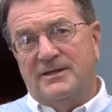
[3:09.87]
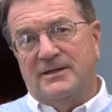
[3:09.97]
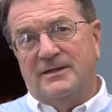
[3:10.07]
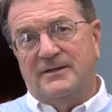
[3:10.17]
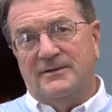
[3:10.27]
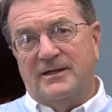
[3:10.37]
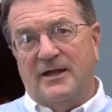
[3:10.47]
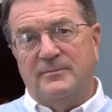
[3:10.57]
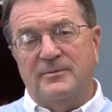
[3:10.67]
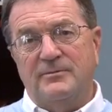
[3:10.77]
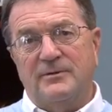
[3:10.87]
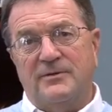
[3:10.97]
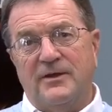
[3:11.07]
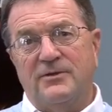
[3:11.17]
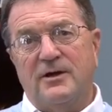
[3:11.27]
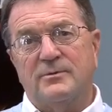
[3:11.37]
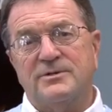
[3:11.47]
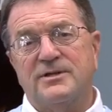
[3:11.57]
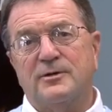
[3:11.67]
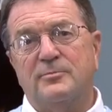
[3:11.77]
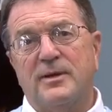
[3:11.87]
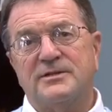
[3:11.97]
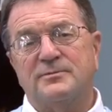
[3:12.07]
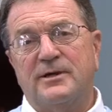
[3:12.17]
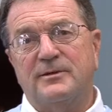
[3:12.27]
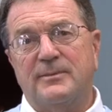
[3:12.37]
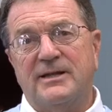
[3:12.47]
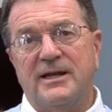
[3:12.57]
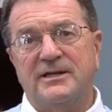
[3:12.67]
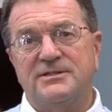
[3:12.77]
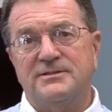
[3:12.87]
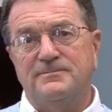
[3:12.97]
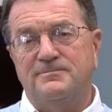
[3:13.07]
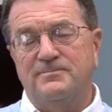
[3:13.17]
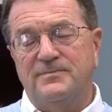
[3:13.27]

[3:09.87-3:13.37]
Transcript: They gave me what they thought was their best recommendation,